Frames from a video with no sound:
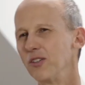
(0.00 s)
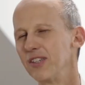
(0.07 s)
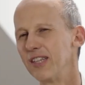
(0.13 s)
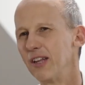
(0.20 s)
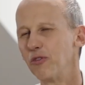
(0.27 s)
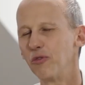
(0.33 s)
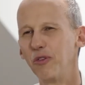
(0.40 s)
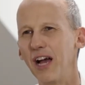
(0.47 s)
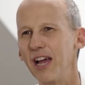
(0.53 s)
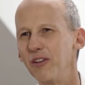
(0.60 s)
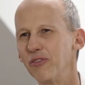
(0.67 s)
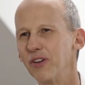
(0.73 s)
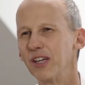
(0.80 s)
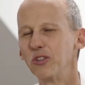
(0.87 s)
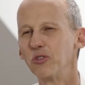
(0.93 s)
You said
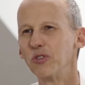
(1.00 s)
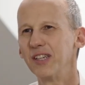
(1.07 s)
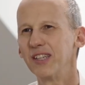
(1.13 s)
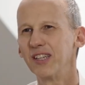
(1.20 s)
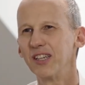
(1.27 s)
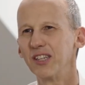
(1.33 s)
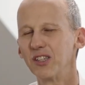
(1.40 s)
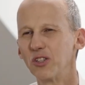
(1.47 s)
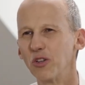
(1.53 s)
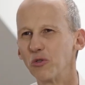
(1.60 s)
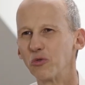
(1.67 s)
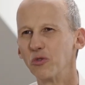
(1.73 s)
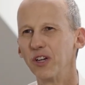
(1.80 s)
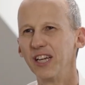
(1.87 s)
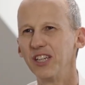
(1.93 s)
500
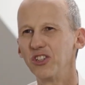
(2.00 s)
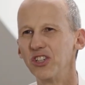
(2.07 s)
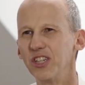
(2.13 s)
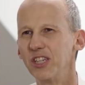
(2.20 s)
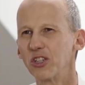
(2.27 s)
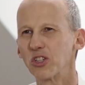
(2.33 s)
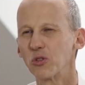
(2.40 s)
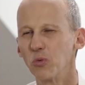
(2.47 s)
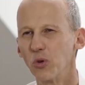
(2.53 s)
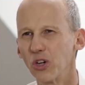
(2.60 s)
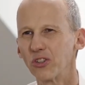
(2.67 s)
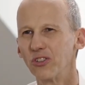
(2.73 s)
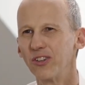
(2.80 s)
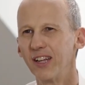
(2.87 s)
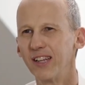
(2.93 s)
software engineers
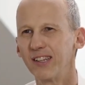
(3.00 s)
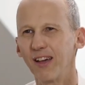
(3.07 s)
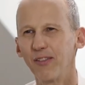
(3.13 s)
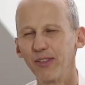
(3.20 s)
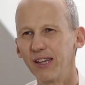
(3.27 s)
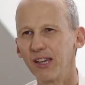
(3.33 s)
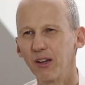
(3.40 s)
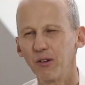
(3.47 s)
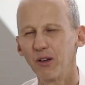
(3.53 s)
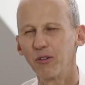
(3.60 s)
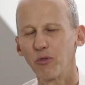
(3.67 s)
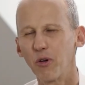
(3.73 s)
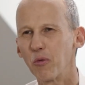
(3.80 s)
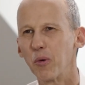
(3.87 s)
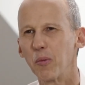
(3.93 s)
worked on it. I think,
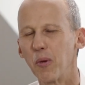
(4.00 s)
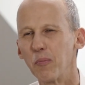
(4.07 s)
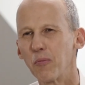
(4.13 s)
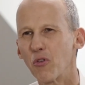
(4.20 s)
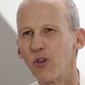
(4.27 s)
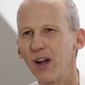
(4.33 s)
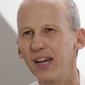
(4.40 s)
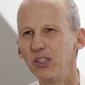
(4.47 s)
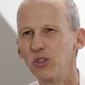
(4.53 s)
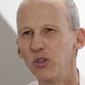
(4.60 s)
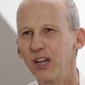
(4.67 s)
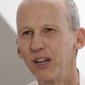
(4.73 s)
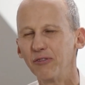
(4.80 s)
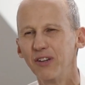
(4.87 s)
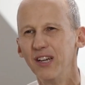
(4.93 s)
if I remember
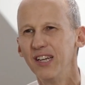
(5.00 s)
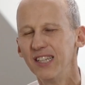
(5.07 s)
right, you have